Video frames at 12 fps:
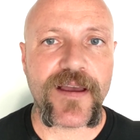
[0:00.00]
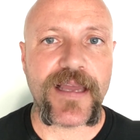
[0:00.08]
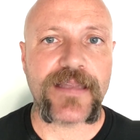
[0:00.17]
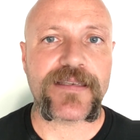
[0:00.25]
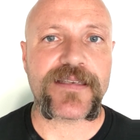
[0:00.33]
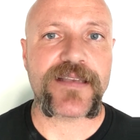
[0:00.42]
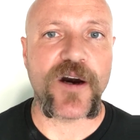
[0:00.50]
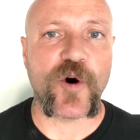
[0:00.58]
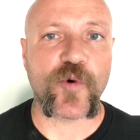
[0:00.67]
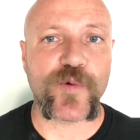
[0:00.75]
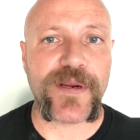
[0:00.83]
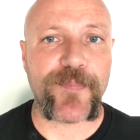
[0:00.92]
and
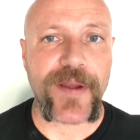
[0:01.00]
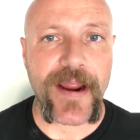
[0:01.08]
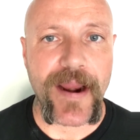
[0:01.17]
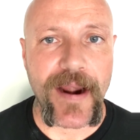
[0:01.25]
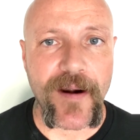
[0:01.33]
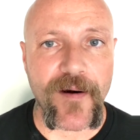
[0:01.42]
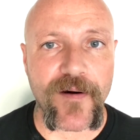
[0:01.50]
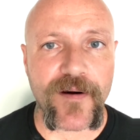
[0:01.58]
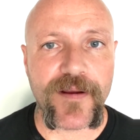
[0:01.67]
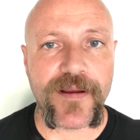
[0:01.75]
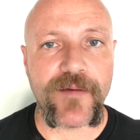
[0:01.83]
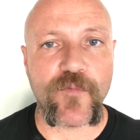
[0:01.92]
cell repair
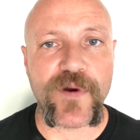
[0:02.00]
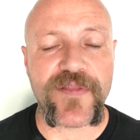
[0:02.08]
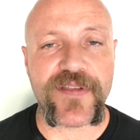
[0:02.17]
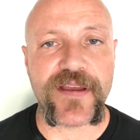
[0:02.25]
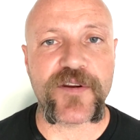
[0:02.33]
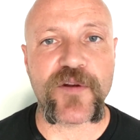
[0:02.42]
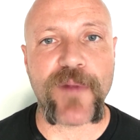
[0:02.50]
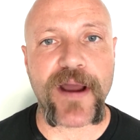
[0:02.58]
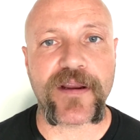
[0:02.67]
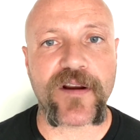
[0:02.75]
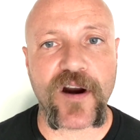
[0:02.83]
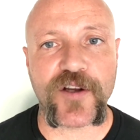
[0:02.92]
within your
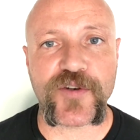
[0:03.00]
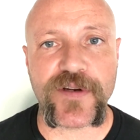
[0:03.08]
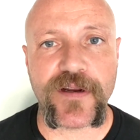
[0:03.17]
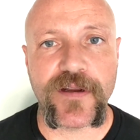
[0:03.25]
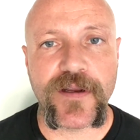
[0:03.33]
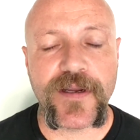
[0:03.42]
mitochondria.